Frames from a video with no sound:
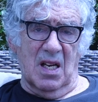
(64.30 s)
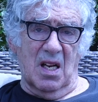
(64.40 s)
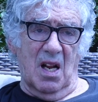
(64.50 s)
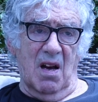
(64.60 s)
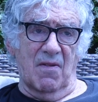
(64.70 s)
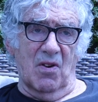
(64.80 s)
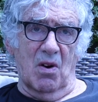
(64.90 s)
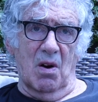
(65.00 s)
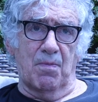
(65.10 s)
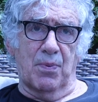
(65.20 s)
that had
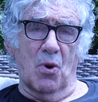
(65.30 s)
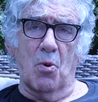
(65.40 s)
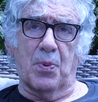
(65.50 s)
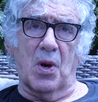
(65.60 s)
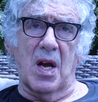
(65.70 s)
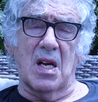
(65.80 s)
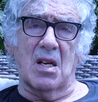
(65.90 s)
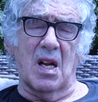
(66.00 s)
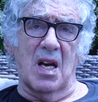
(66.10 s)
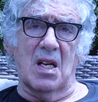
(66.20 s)
ever
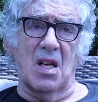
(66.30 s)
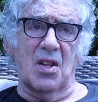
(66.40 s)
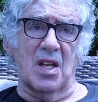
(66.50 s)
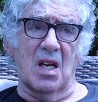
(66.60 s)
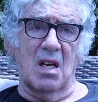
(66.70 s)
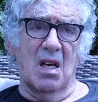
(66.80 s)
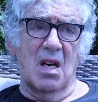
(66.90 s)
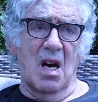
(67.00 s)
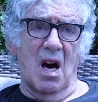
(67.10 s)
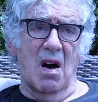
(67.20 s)
appropriated anything
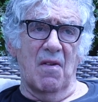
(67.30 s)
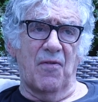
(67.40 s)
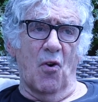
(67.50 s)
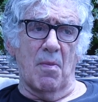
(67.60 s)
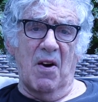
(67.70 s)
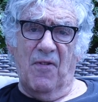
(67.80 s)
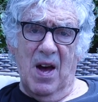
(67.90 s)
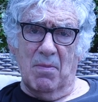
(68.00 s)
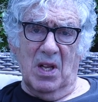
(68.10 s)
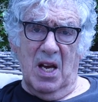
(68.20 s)
uh, for my
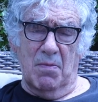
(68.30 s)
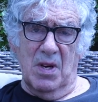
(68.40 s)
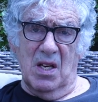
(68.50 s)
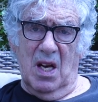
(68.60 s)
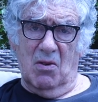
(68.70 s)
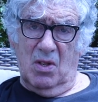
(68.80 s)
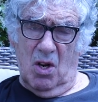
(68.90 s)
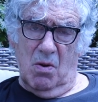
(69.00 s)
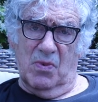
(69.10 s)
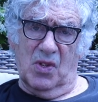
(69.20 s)
family and me in
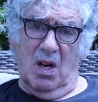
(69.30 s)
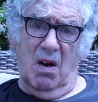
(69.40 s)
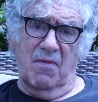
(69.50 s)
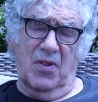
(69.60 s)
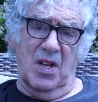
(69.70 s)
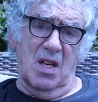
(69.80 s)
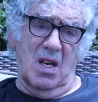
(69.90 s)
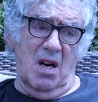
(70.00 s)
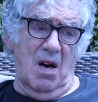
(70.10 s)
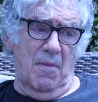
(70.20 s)
terms of
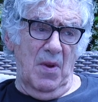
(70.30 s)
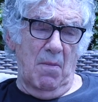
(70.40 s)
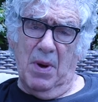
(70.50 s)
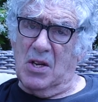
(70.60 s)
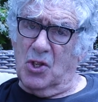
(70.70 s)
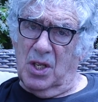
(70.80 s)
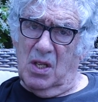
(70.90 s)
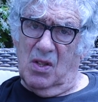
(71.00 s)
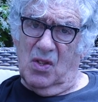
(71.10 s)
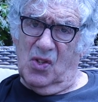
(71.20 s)
the uh,
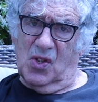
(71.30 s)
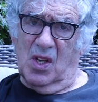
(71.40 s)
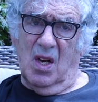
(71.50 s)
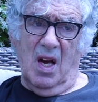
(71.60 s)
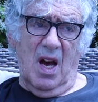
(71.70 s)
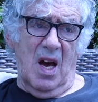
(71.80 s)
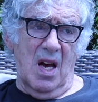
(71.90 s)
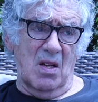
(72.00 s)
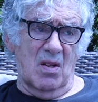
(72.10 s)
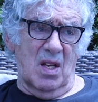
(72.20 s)
pensions
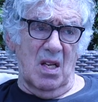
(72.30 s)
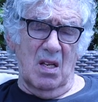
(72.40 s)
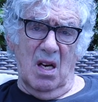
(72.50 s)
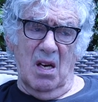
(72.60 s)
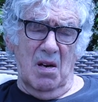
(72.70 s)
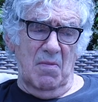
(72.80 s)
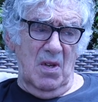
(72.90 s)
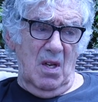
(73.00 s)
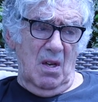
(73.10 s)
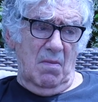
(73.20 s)
and the uh,
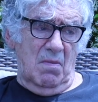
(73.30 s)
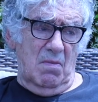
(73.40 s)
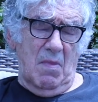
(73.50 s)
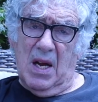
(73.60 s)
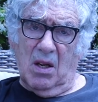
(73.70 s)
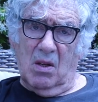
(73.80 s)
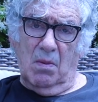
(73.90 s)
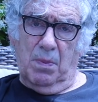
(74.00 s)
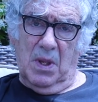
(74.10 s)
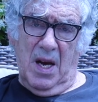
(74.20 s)

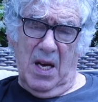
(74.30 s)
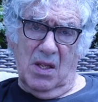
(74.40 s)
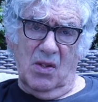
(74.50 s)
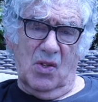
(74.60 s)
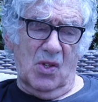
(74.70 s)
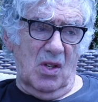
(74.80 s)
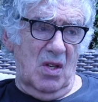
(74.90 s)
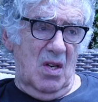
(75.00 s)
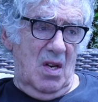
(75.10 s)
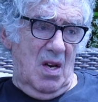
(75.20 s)
medical plans.
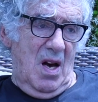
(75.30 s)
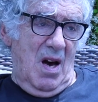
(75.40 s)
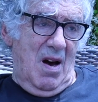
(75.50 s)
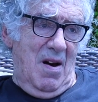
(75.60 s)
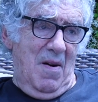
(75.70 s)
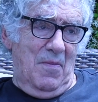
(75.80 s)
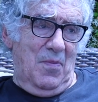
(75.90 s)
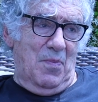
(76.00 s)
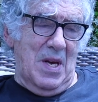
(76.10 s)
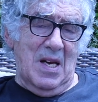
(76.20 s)

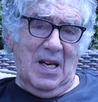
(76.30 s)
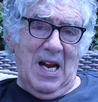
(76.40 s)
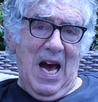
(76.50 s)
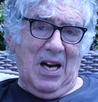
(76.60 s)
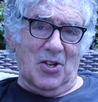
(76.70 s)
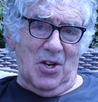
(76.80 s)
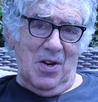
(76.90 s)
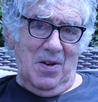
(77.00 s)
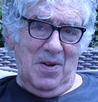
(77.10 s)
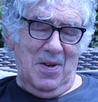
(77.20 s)
Um, being an
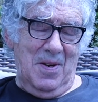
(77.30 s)
actor,